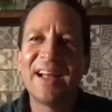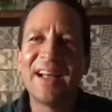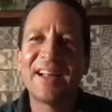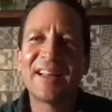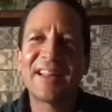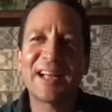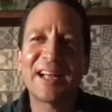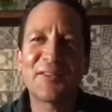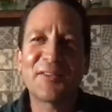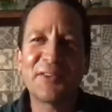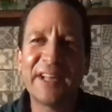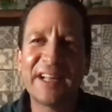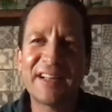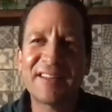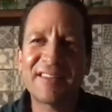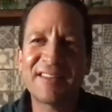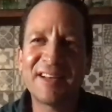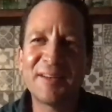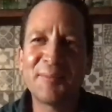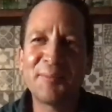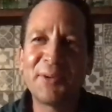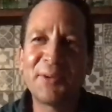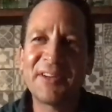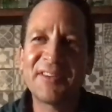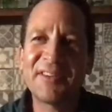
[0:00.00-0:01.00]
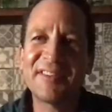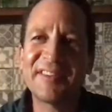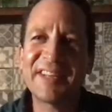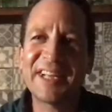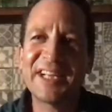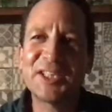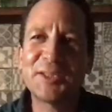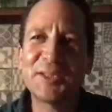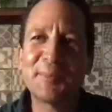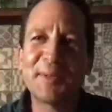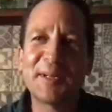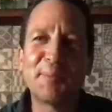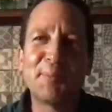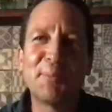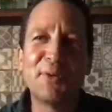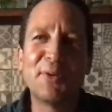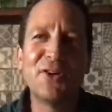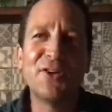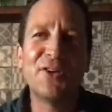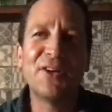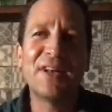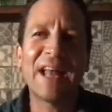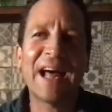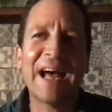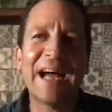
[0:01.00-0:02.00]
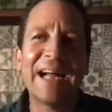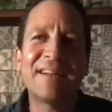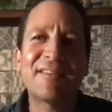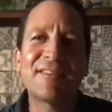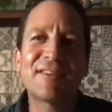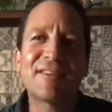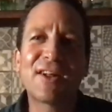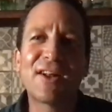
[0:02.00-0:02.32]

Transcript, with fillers: thanks for excellent presentation, but blue light